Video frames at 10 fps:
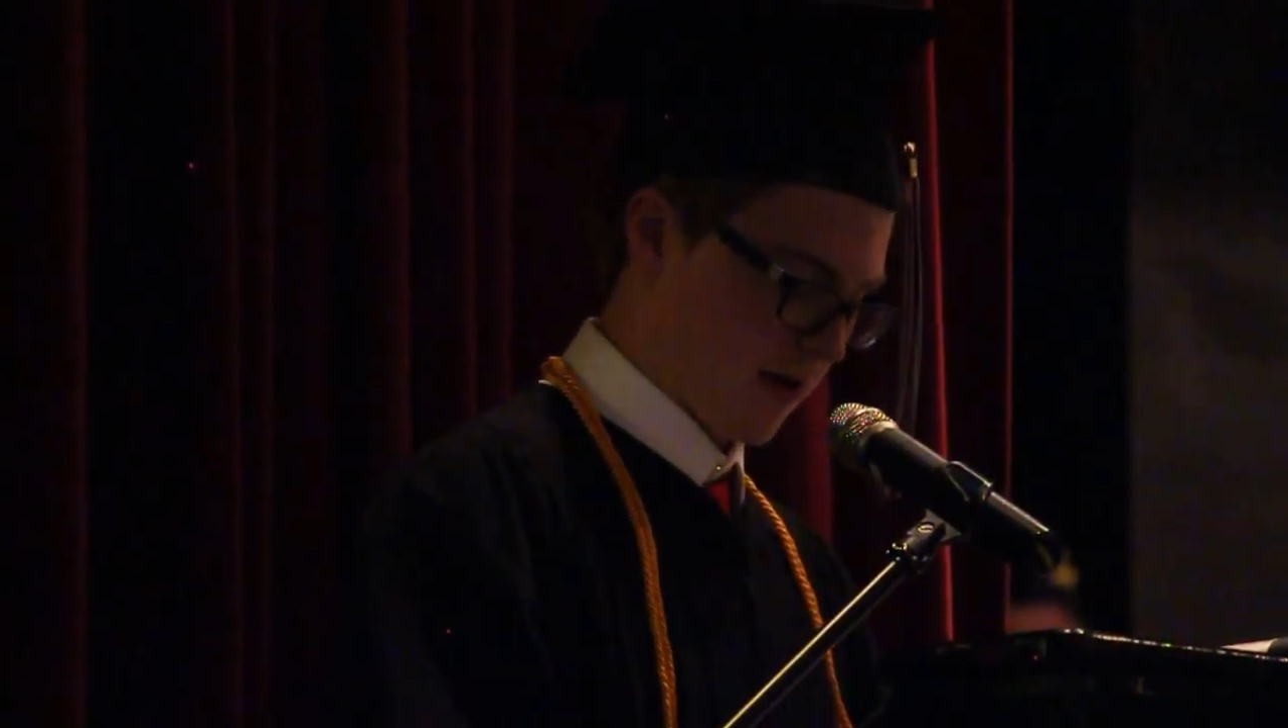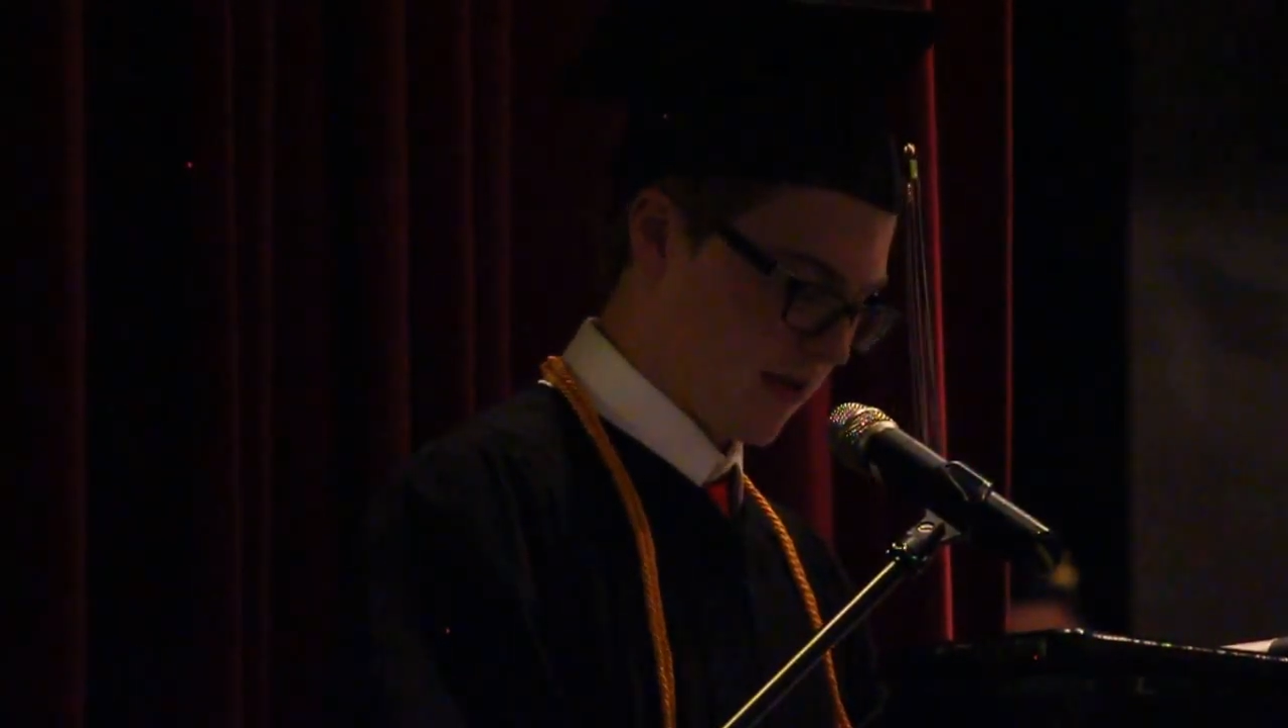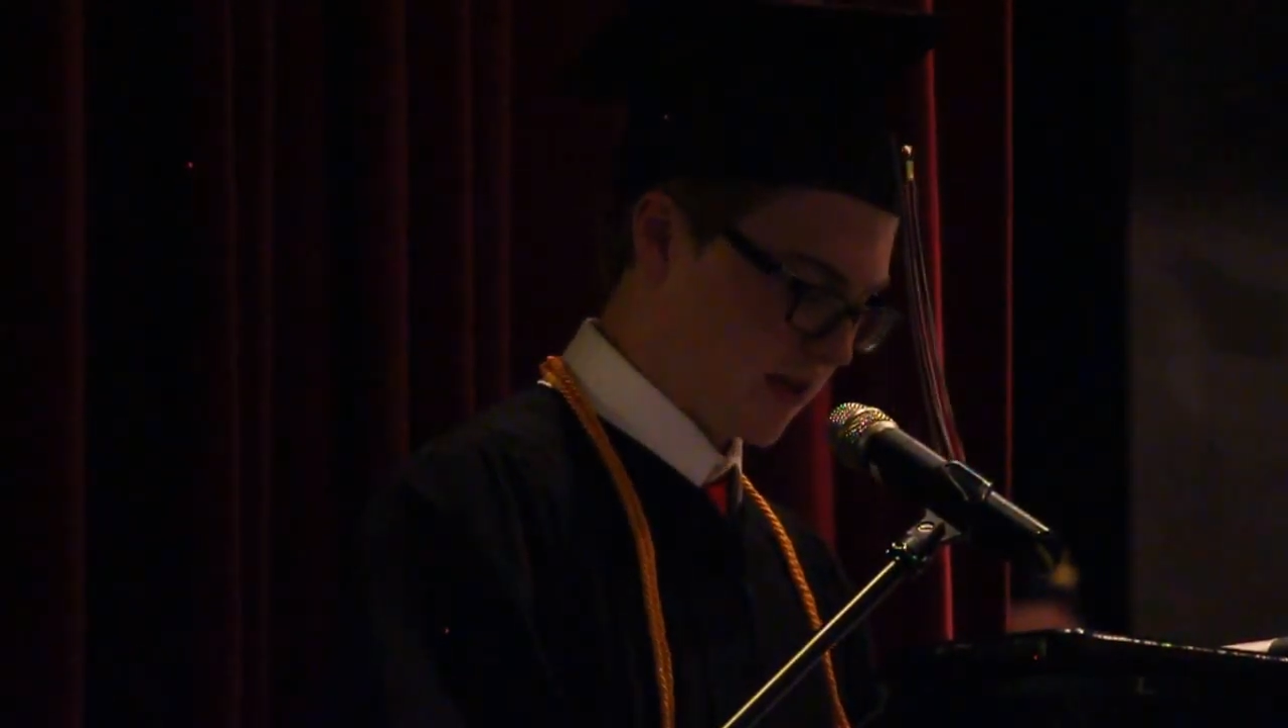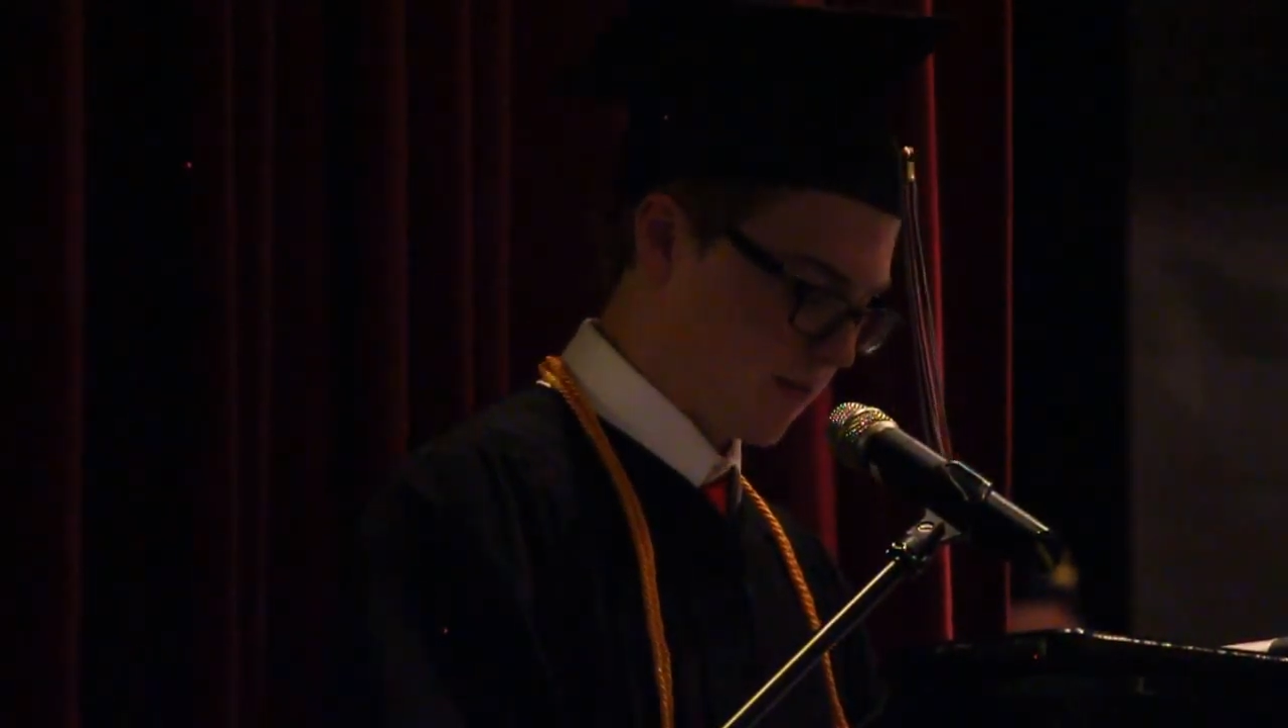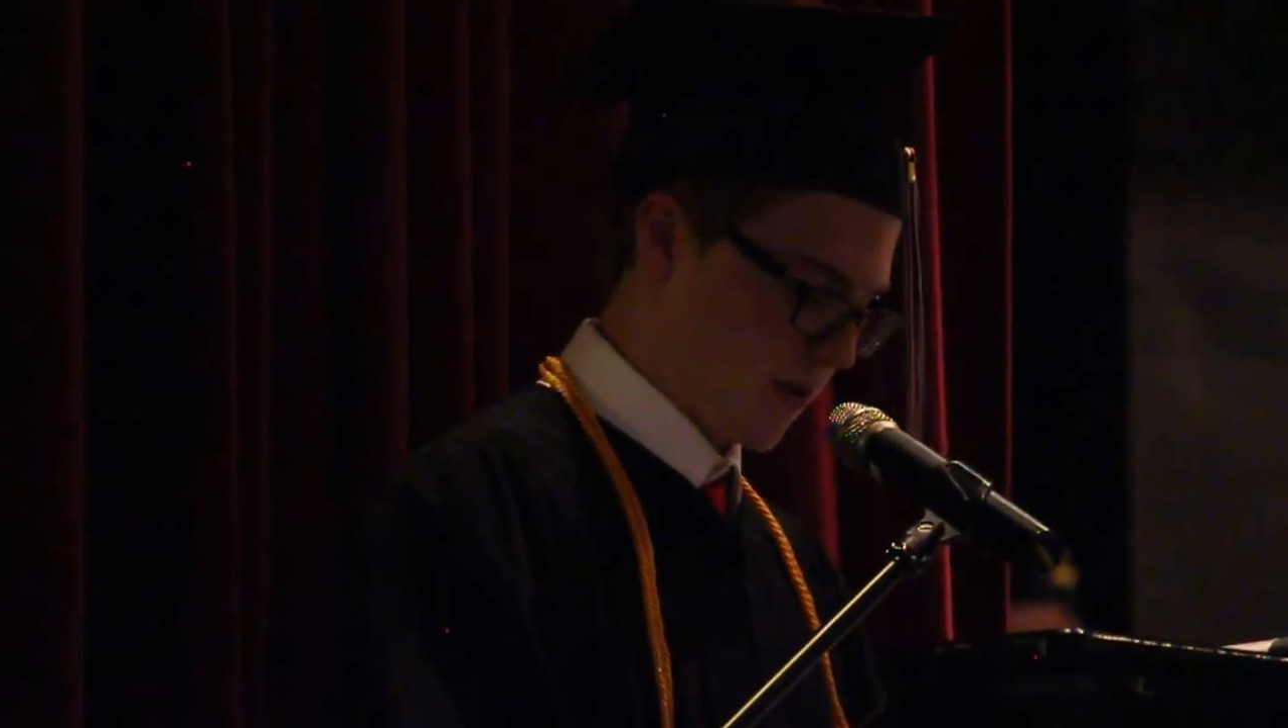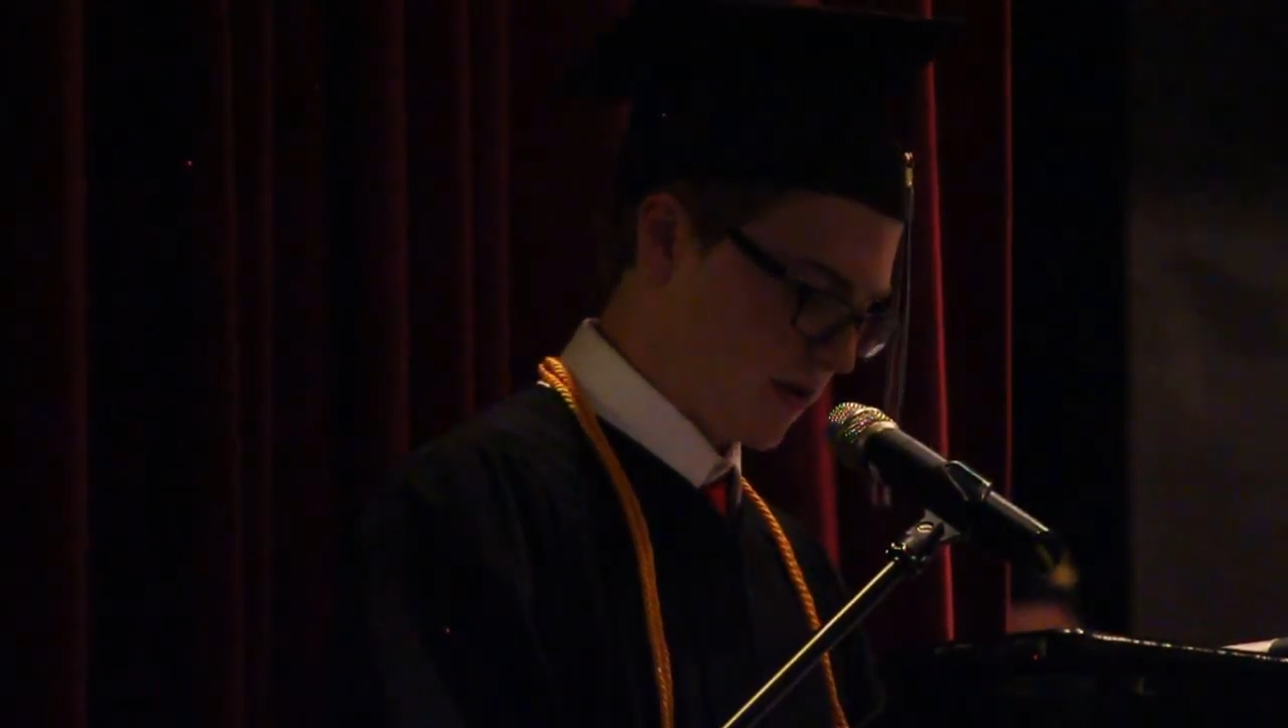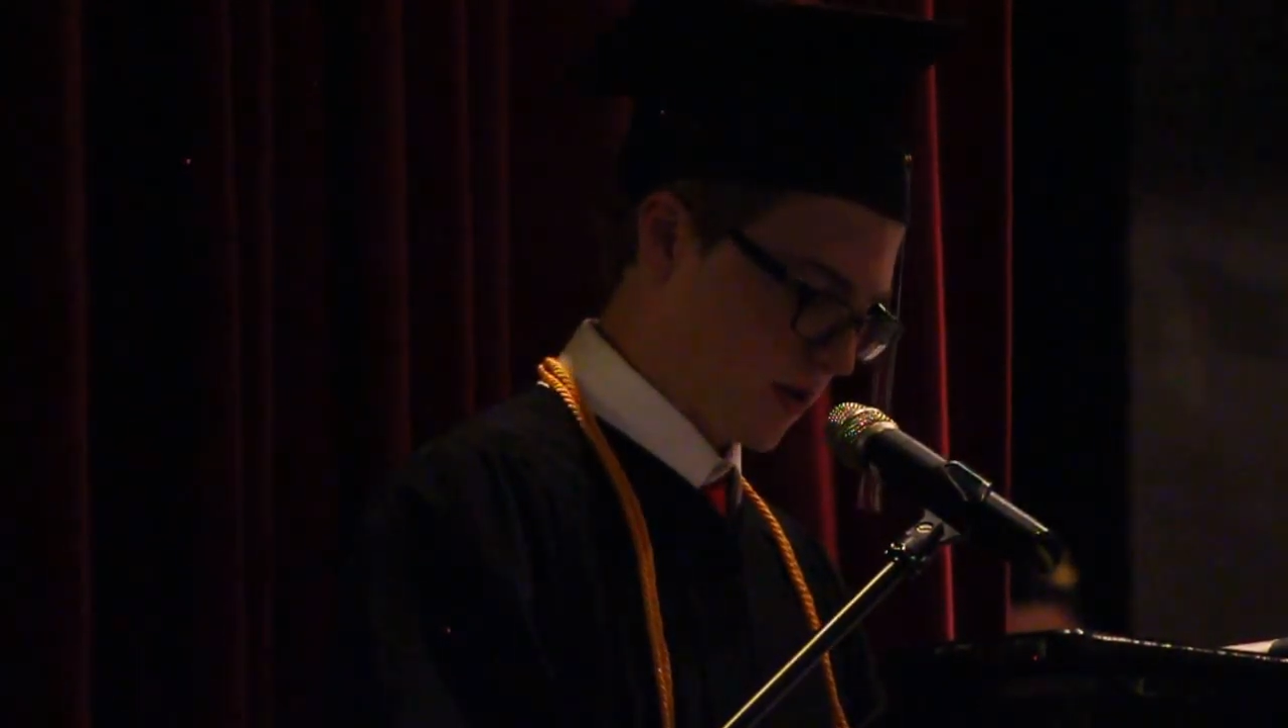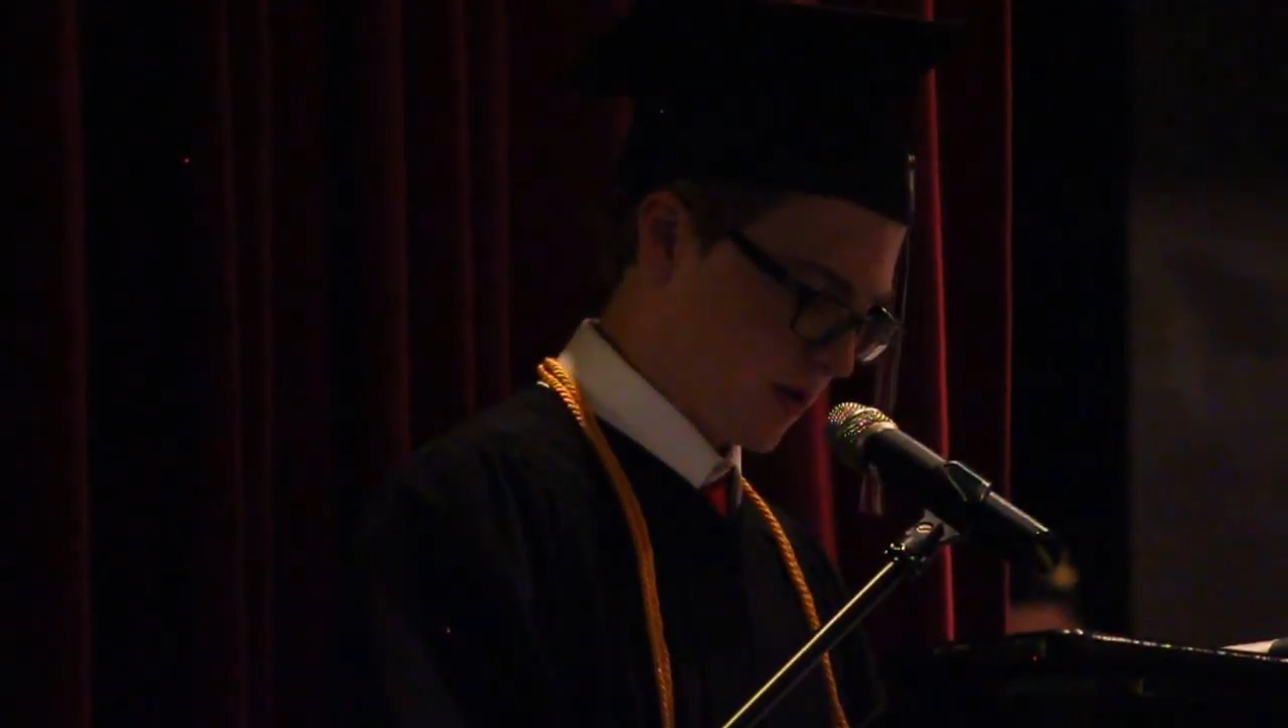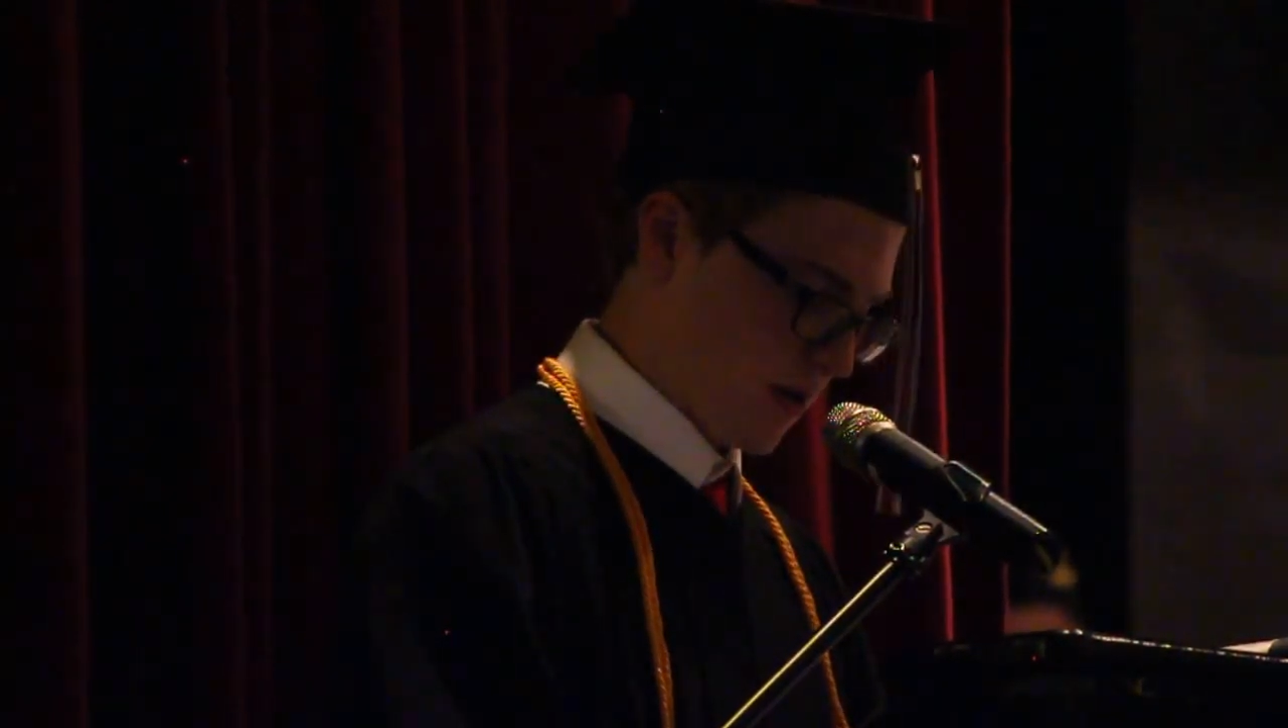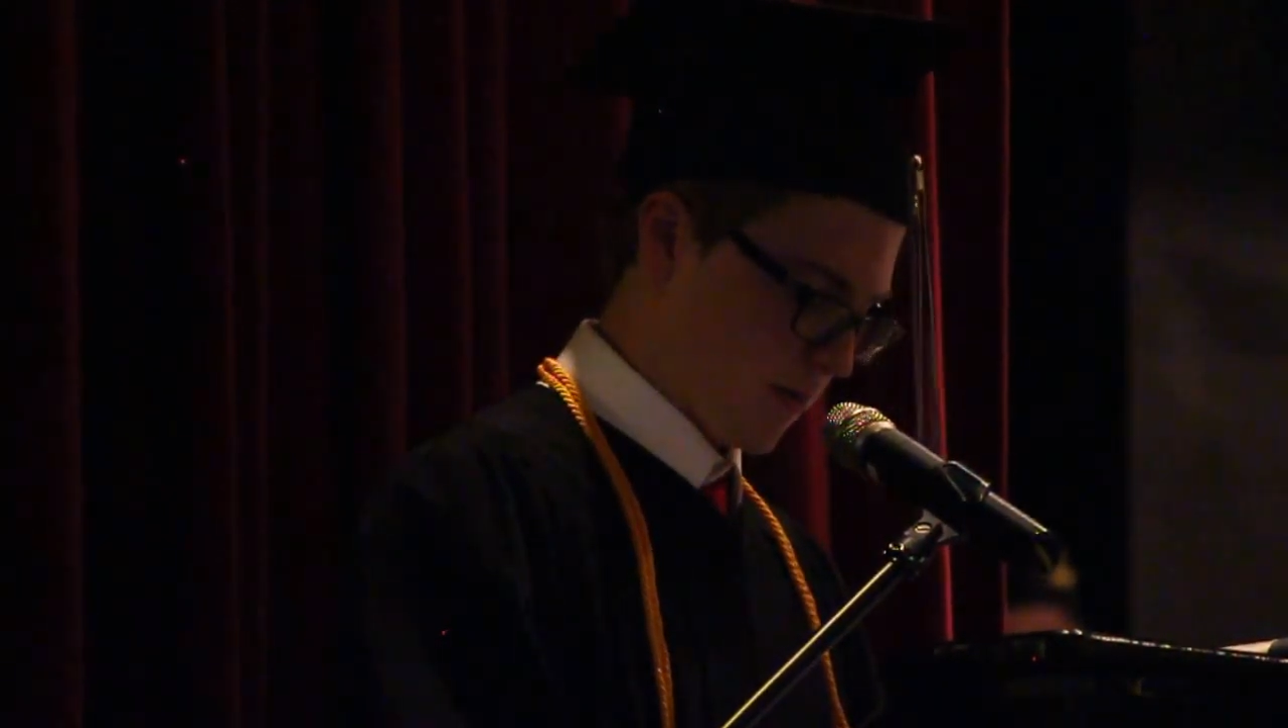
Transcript: write this speech,